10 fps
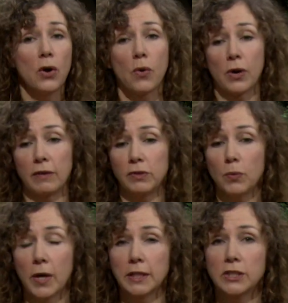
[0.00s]
Or if you
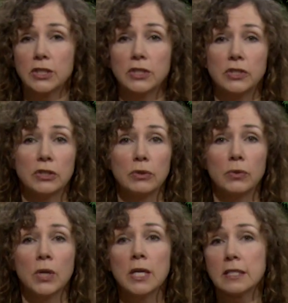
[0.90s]
wanted to
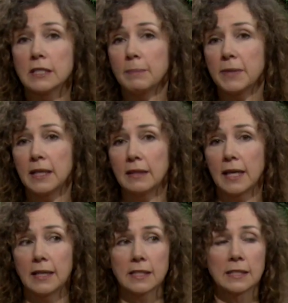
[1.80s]
do something
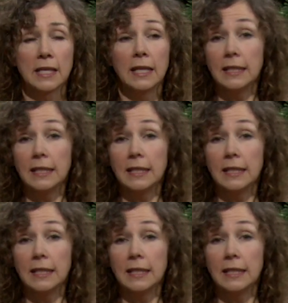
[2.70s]
that's